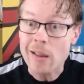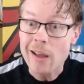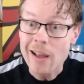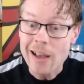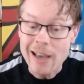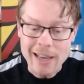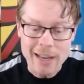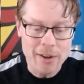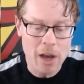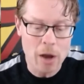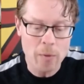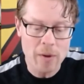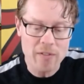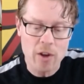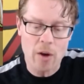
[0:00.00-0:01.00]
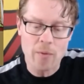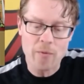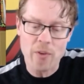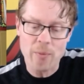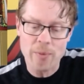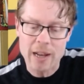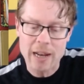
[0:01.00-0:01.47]
You know, we've gone from the
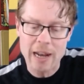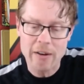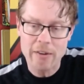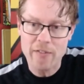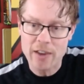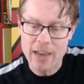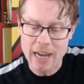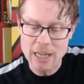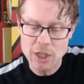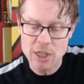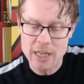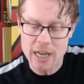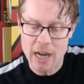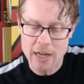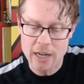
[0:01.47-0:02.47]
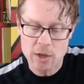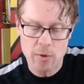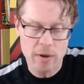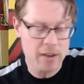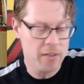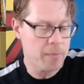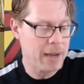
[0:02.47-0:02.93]
clarification card, Queen of
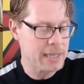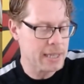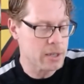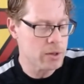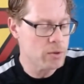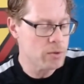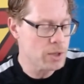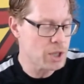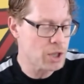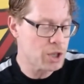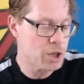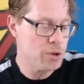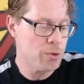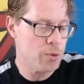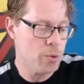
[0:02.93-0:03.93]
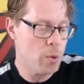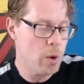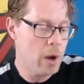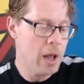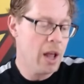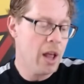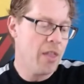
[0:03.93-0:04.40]
Pentacles, to
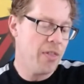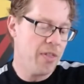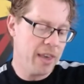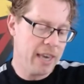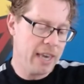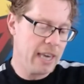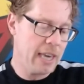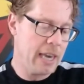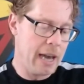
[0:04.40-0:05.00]
the